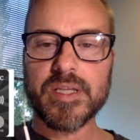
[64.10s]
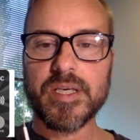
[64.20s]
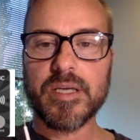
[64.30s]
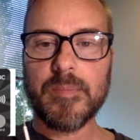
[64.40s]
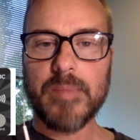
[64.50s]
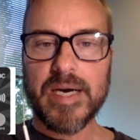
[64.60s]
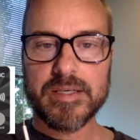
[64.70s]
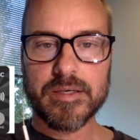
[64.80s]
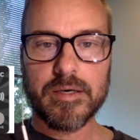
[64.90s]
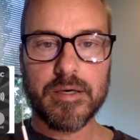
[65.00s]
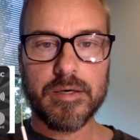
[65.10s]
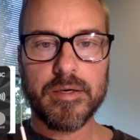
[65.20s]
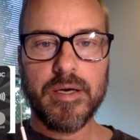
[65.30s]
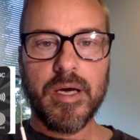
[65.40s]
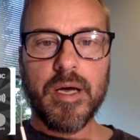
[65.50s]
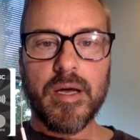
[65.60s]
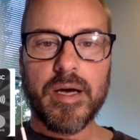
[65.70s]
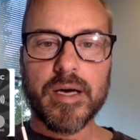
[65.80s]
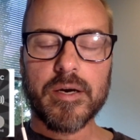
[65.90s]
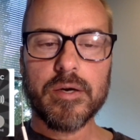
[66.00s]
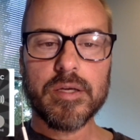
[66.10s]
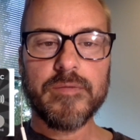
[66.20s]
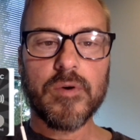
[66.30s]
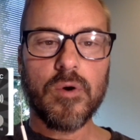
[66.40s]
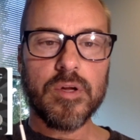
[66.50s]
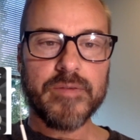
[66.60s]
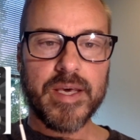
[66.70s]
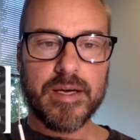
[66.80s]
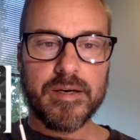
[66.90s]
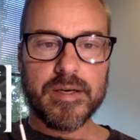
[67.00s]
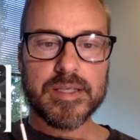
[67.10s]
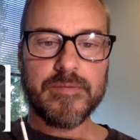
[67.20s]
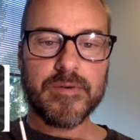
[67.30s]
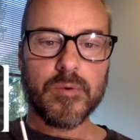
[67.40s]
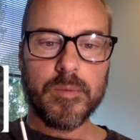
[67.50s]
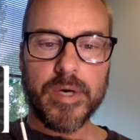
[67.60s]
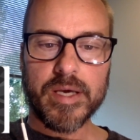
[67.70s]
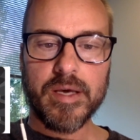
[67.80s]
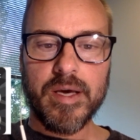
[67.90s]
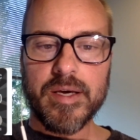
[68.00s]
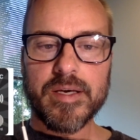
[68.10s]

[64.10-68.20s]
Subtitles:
Elite Mastercard. Currently for all of Canada except for Quebec,